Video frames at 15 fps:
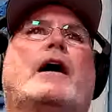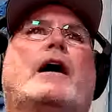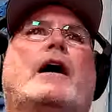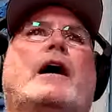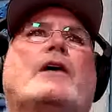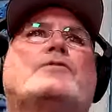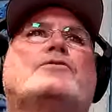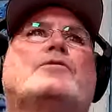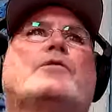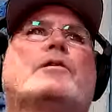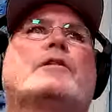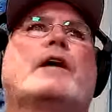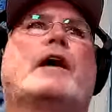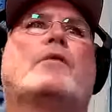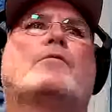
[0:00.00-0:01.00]
I do a
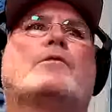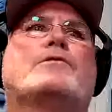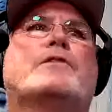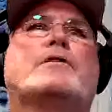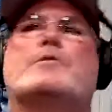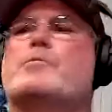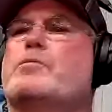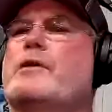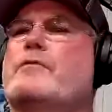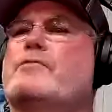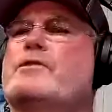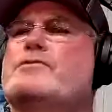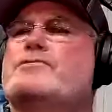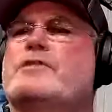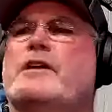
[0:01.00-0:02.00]
lot with
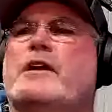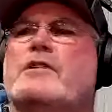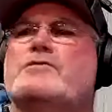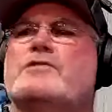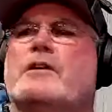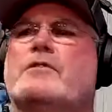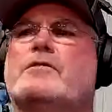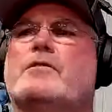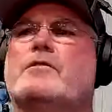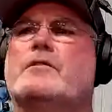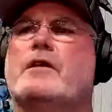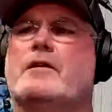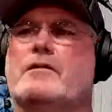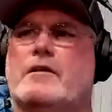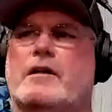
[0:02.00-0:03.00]
underprivileged kids. I do
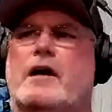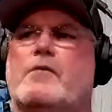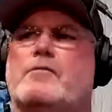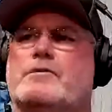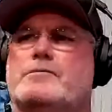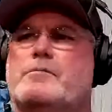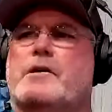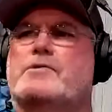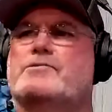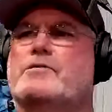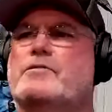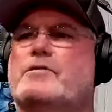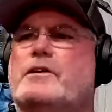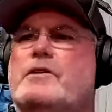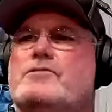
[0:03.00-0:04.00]
a lot with
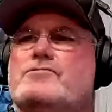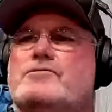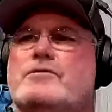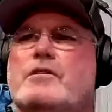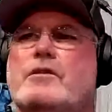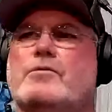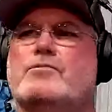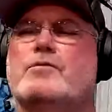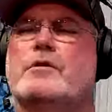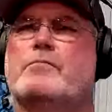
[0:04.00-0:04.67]
special needs children.